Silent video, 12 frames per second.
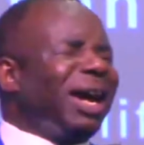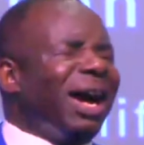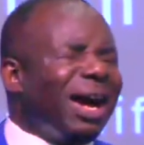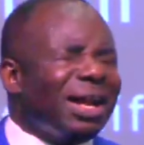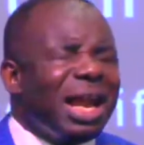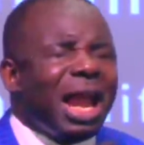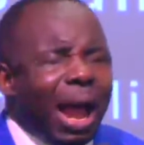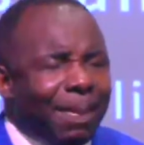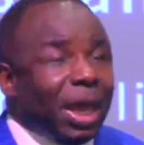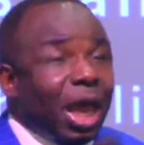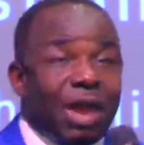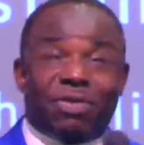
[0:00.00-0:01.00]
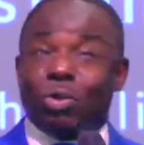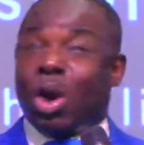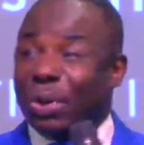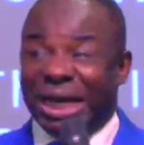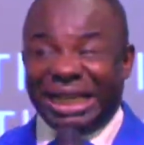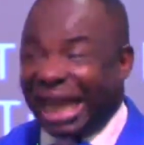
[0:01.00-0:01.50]
God. Even
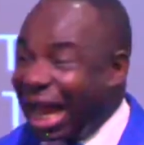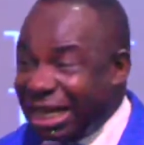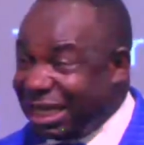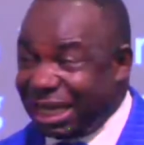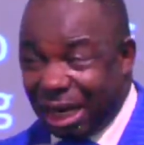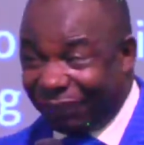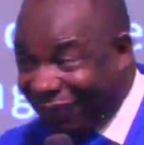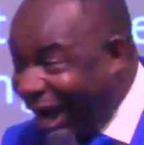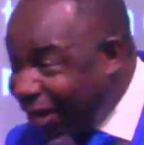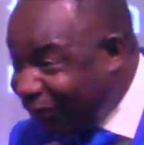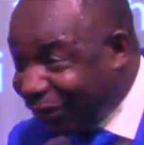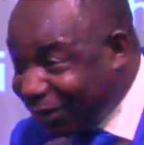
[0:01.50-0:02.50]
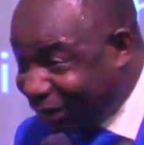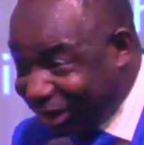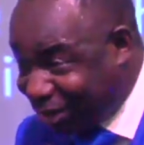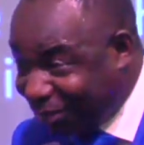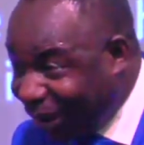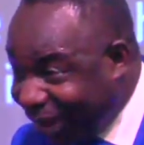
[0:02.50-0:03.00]
when we landed at 5:30
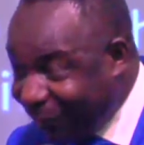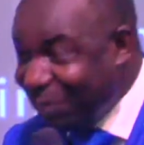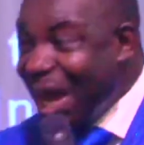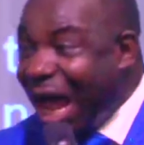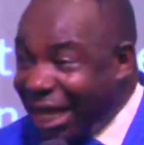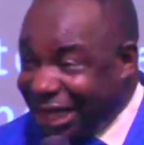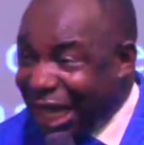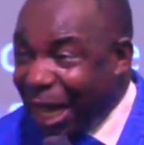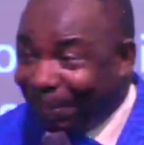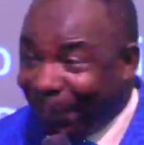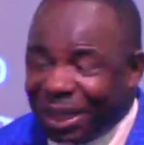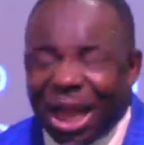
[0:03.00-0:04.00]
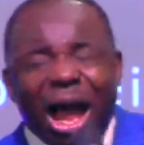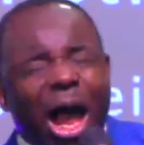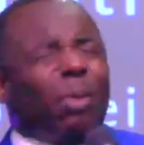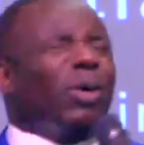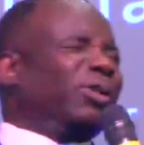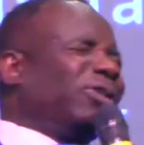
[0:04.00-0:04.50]
this morning at the airport,
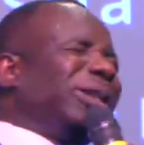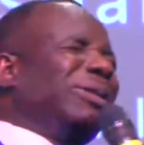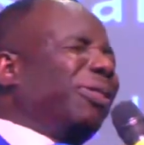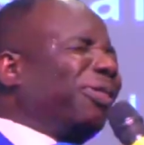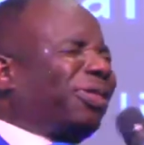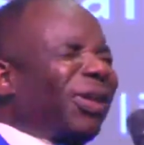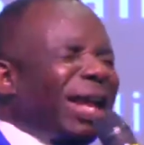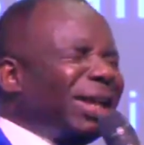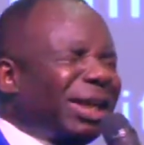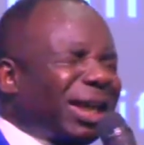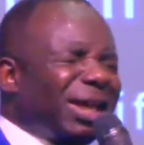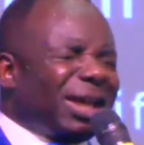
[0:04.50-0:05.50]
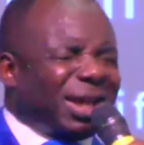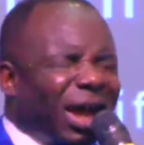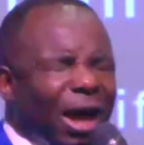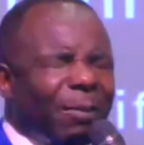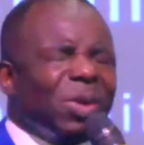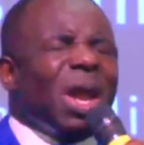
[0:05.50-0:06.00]
I was still thanking
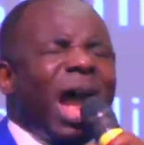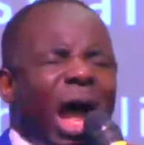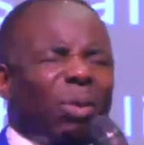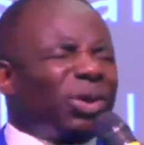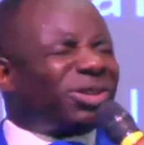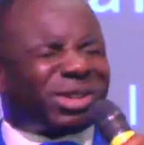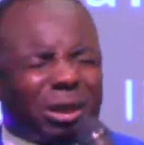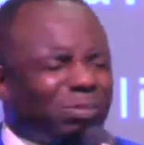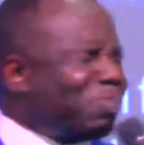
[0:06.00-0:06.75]
God. I was still